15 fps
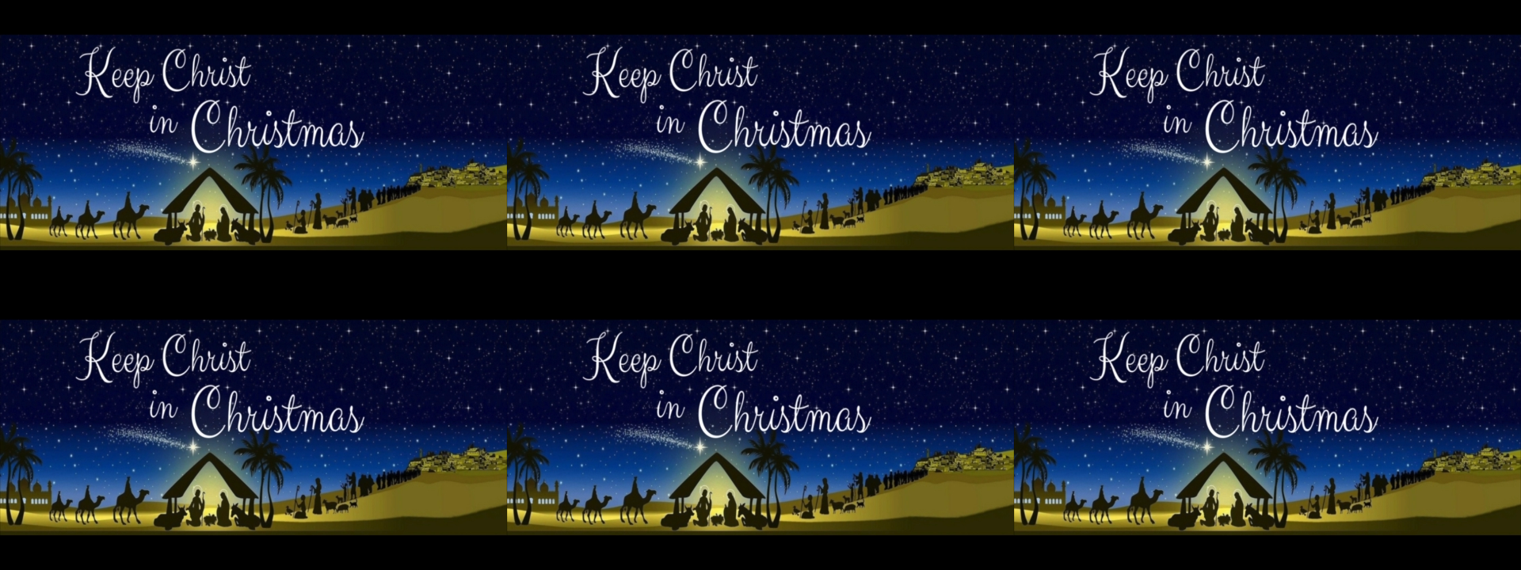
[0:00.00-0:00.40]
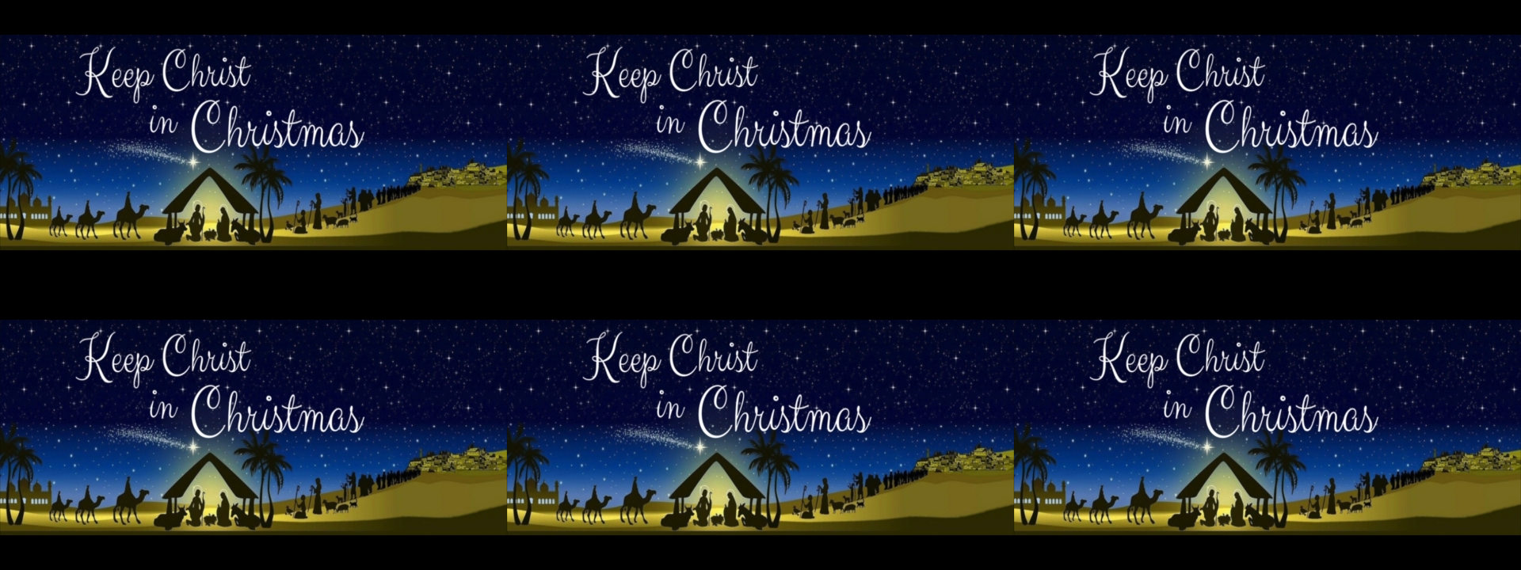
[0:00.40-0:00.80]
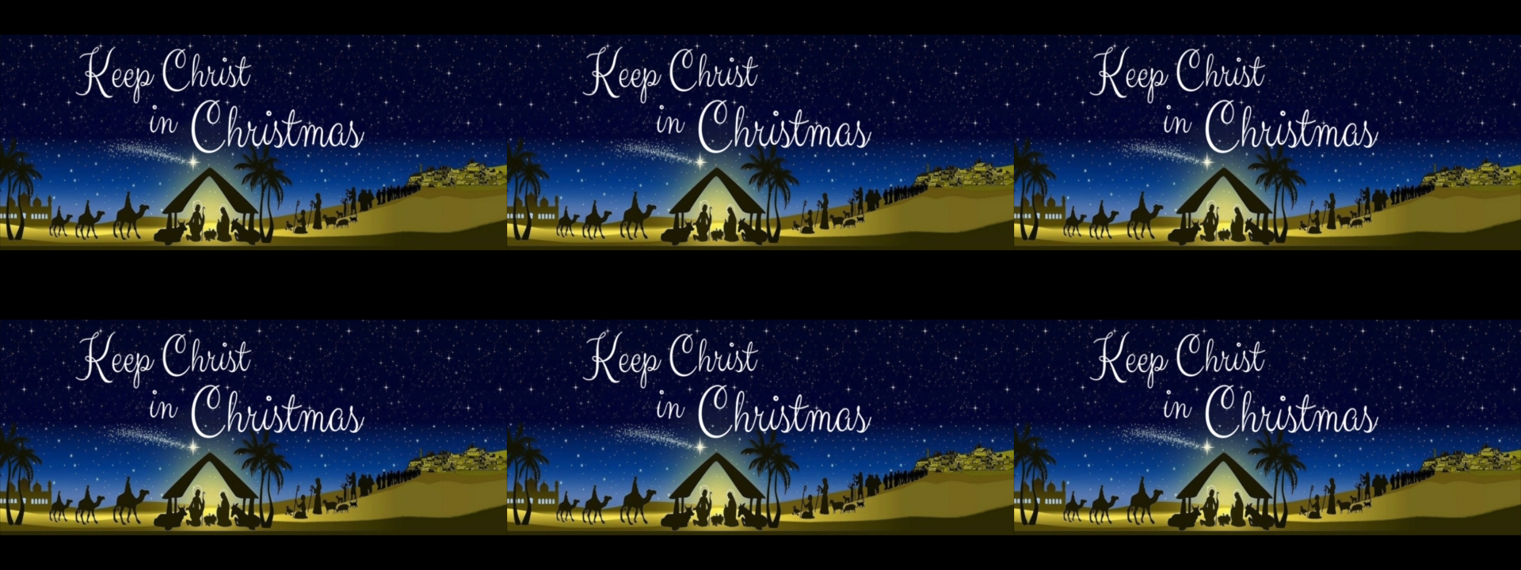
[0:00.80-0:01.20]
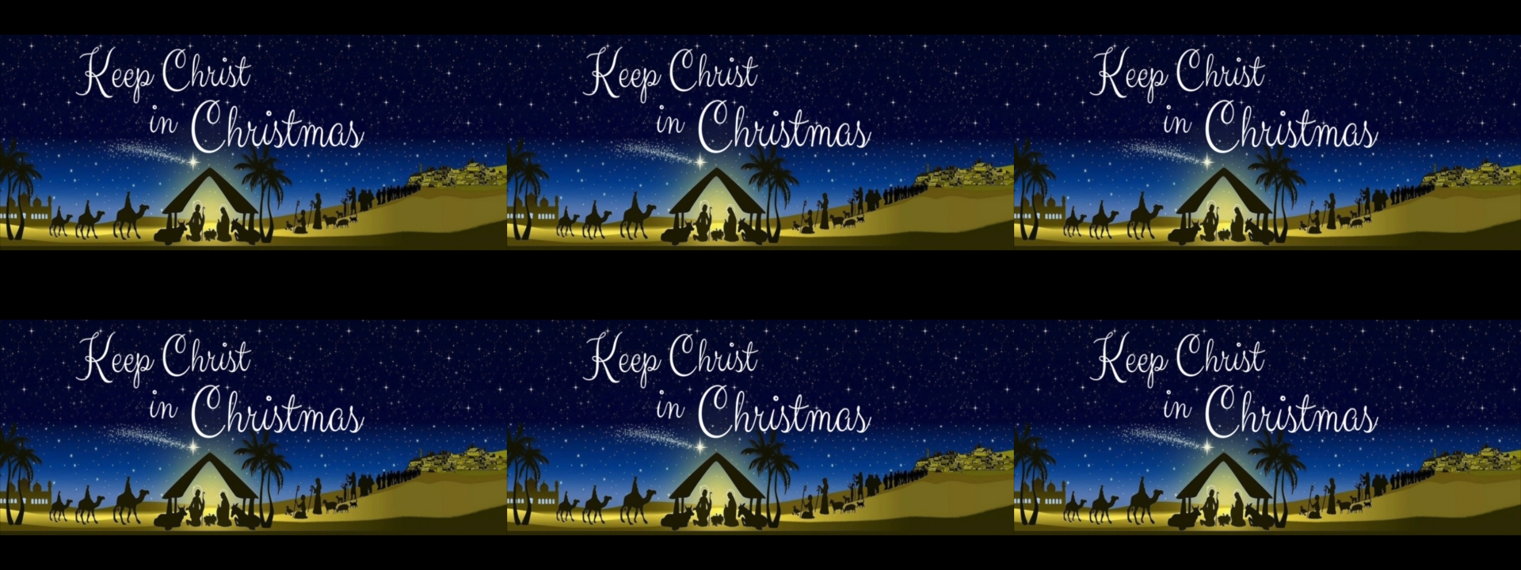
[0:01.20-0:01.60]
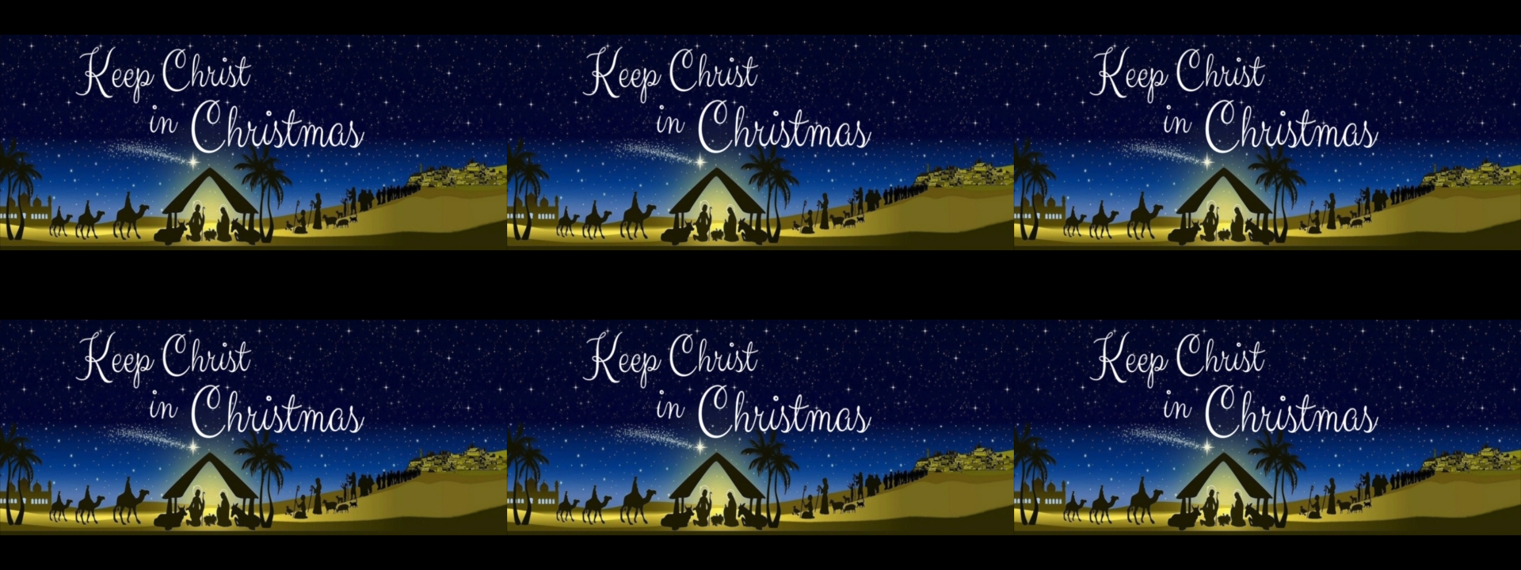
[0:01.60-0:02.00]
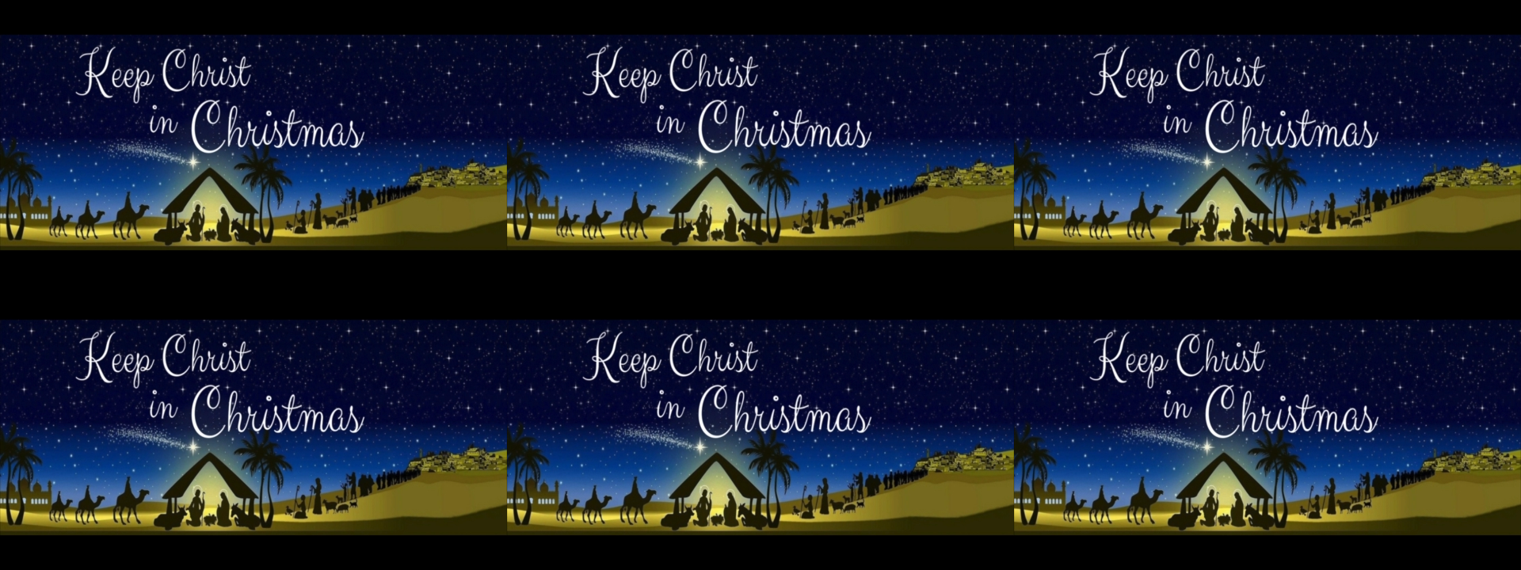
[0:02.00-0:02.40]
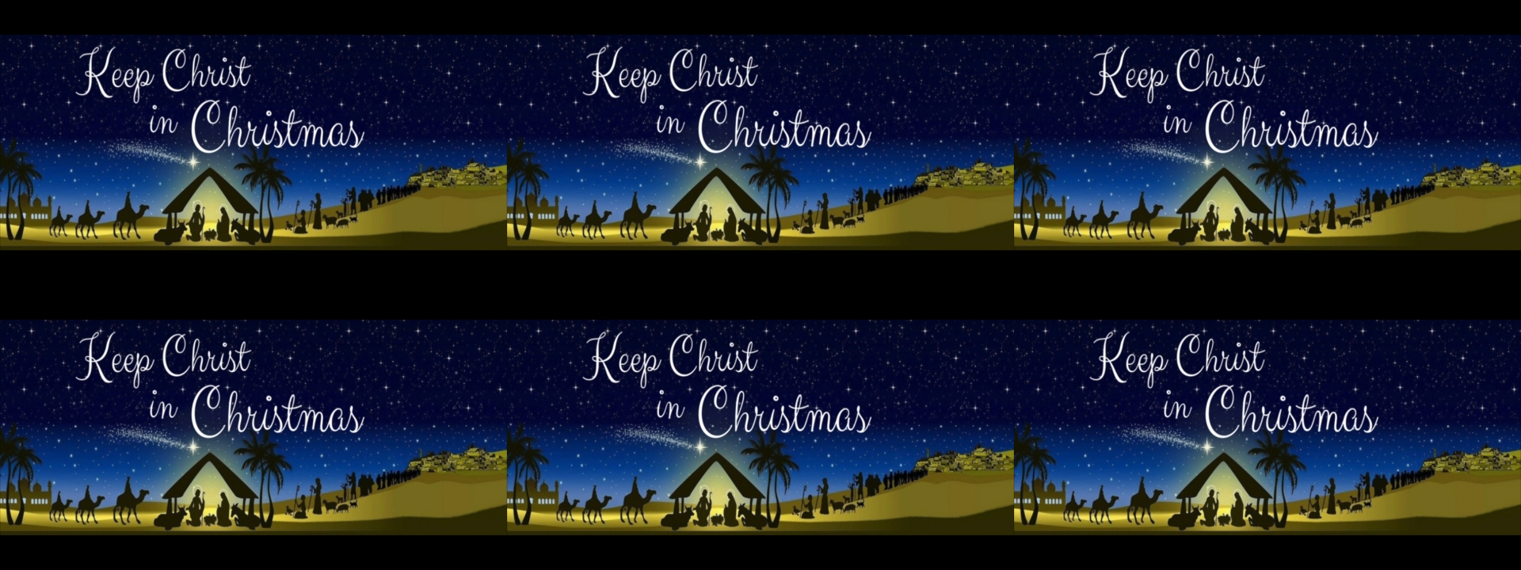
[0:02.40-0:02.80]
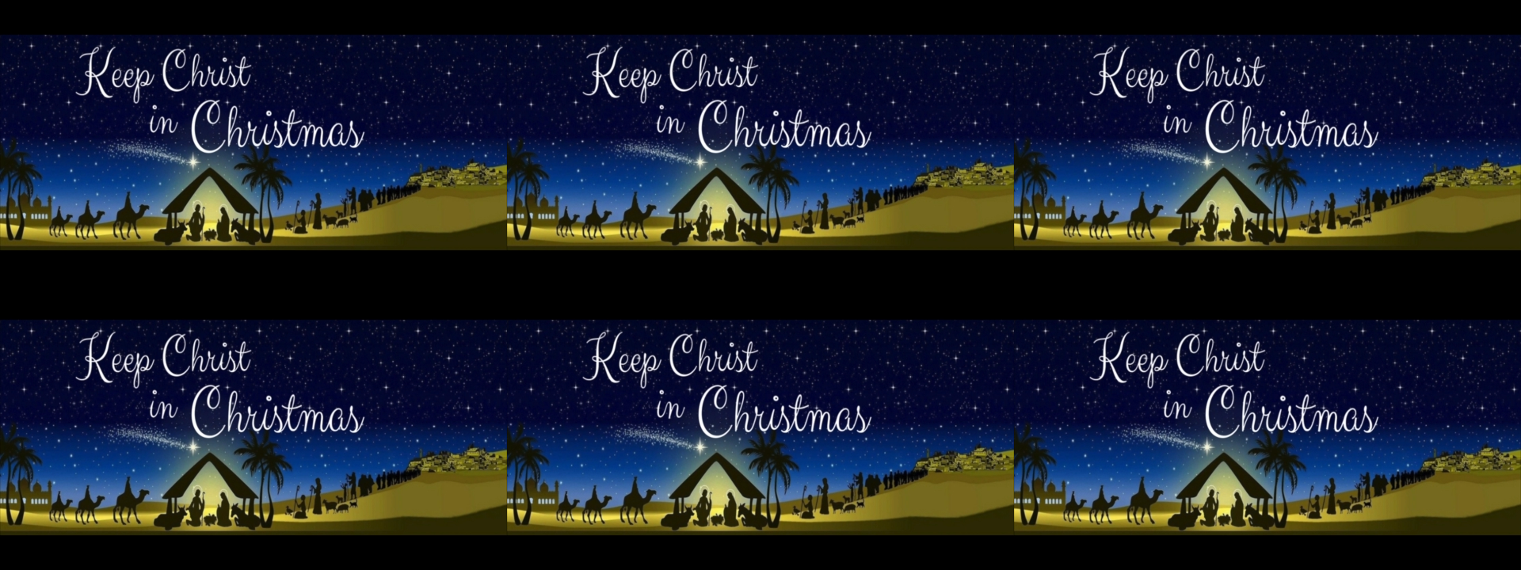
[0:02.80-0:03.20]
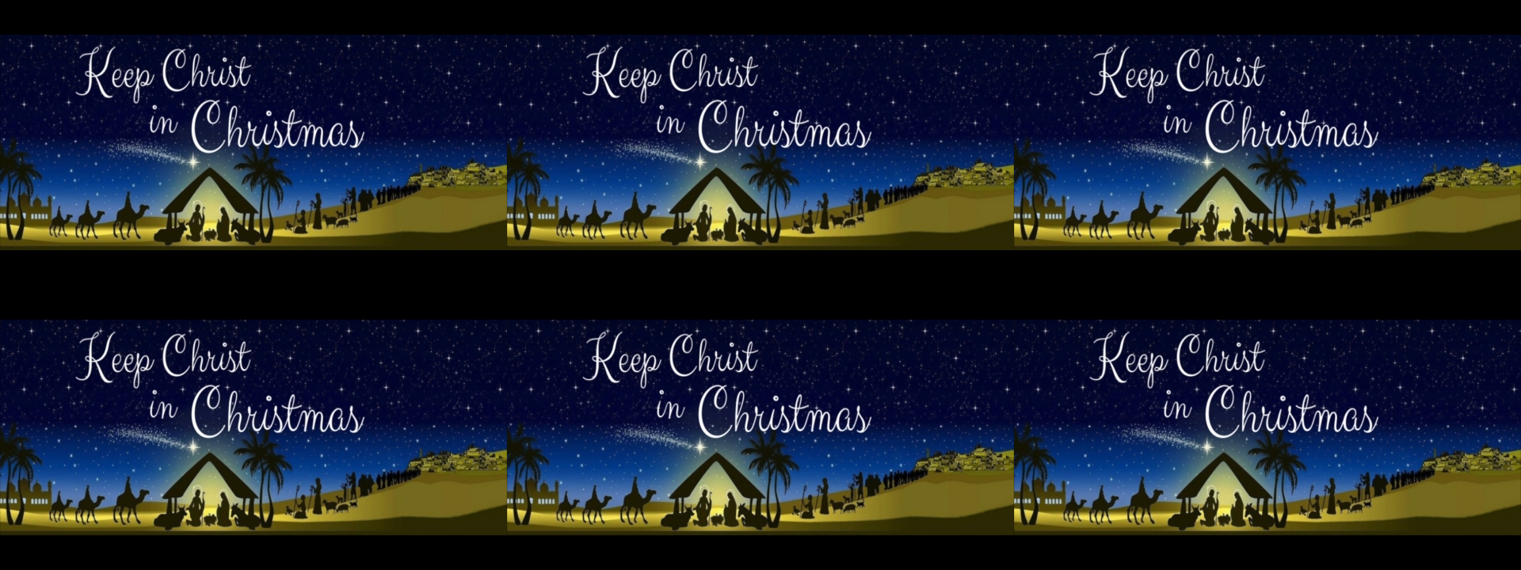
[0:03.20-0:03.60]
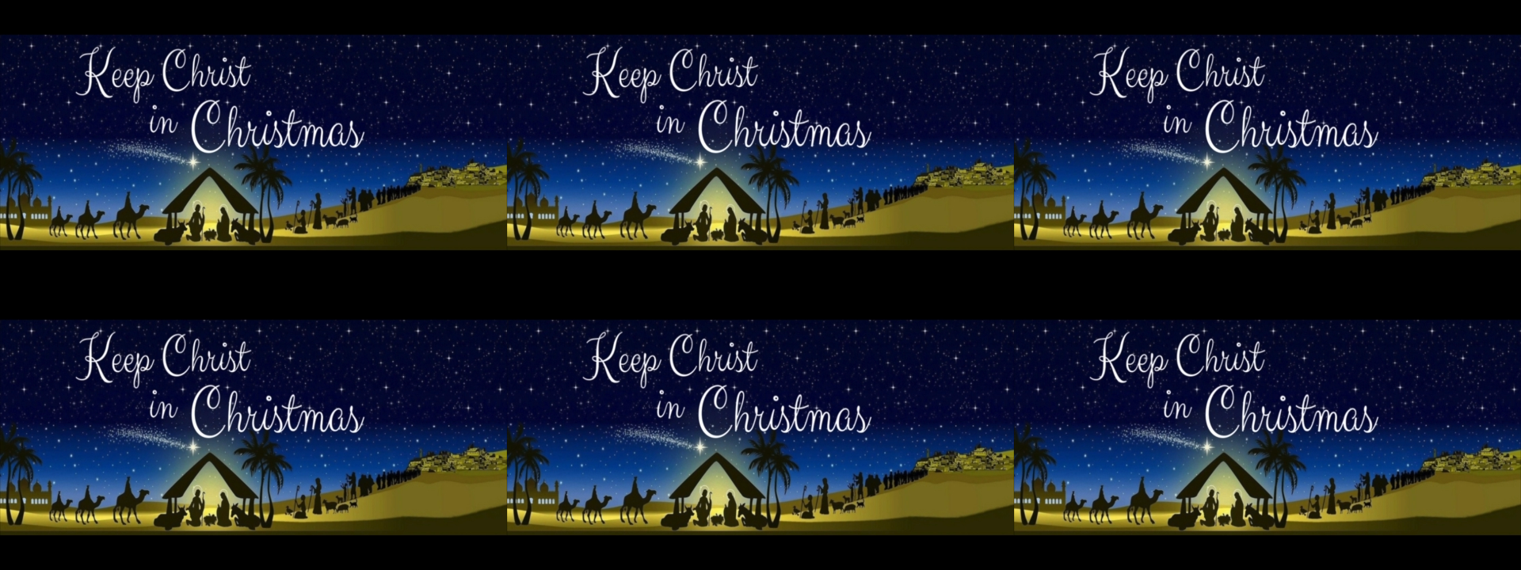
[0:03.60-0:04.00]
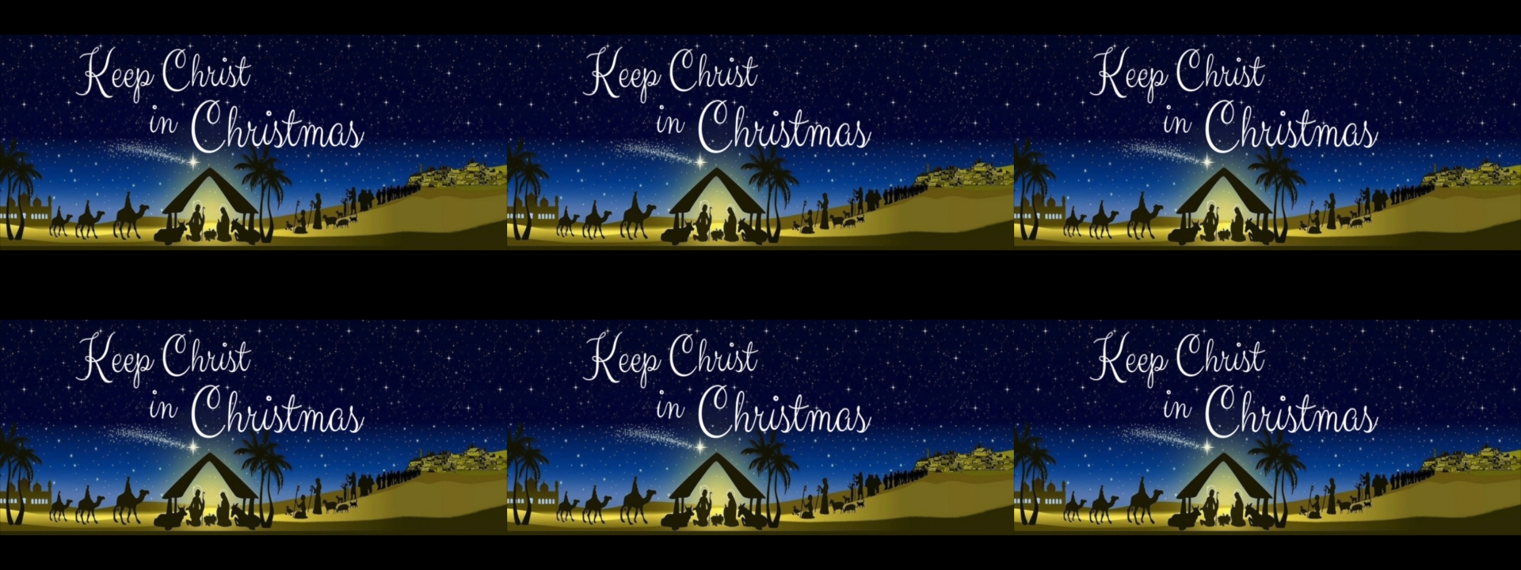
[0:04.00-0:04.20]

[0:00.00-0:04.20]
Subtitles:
No face is visible, so there are no lips to read.